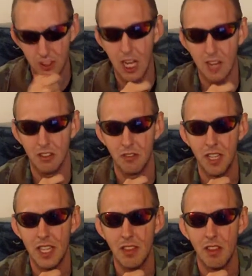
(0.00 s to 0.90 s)

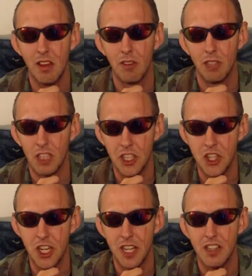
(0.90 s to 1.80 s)
philosophy, the
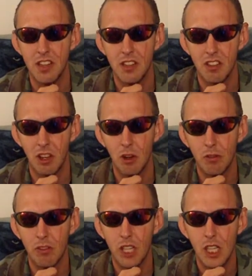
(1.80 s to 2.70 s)
religion
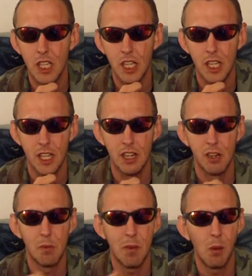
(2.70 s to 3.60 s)
itself. You
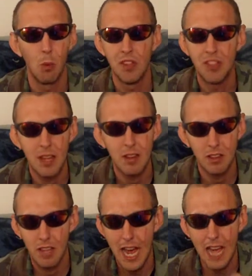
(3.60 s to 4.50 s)
know, about what
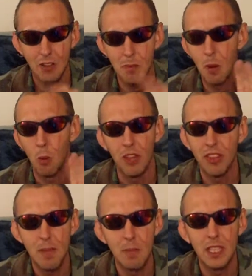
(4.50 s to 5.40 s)
they
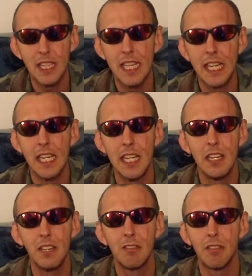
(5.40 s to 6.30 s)

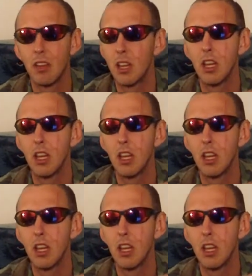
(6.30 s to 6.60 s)
believe.